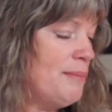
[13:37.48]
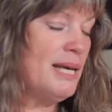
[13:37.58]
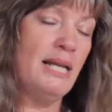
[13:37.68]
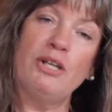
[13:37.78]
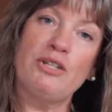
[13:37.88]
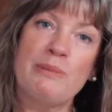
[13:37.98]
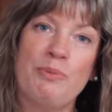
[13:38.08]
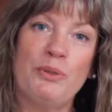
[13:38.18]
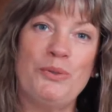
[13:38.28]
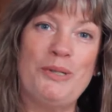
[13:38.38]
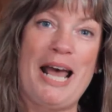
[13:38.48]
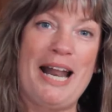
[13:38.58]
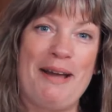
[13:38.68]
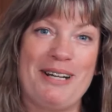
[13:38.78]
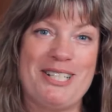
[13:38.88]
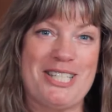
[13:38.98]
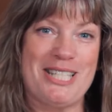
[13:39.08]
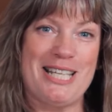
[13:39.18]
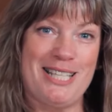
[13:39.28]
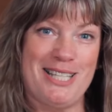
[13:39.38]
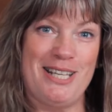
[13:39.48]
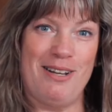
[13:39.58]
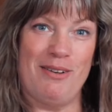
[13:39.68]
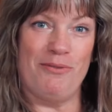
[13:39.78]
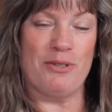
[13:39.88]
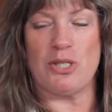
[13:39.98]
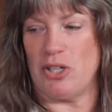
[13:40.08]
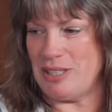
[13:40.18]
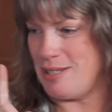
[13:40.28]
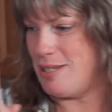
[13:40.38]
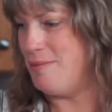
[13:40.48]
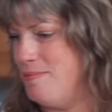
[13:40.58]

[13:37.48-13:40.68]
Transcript: Let me get a little spoon, and I'm gonna just test it for salt.